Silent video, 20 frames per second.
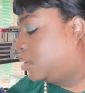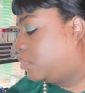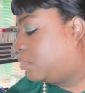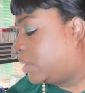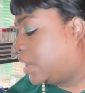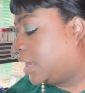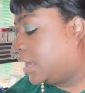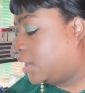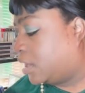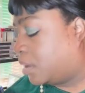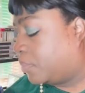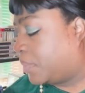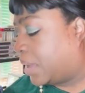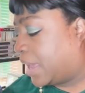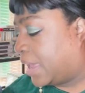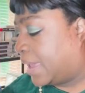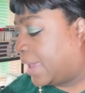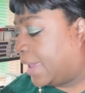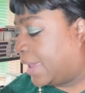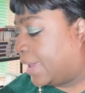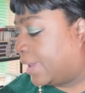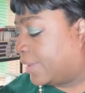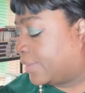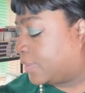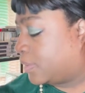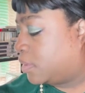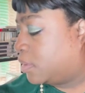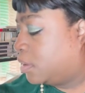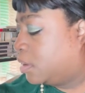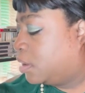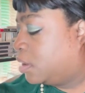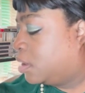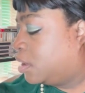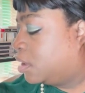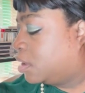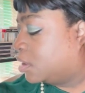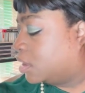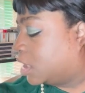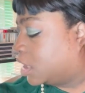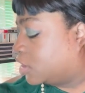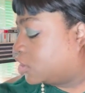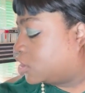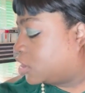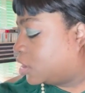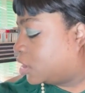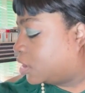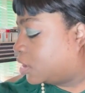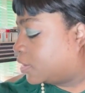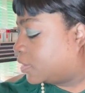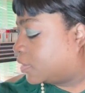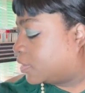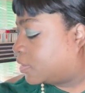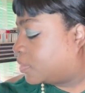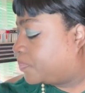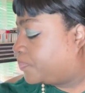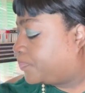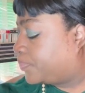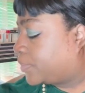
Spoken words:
pain in my ass that she is,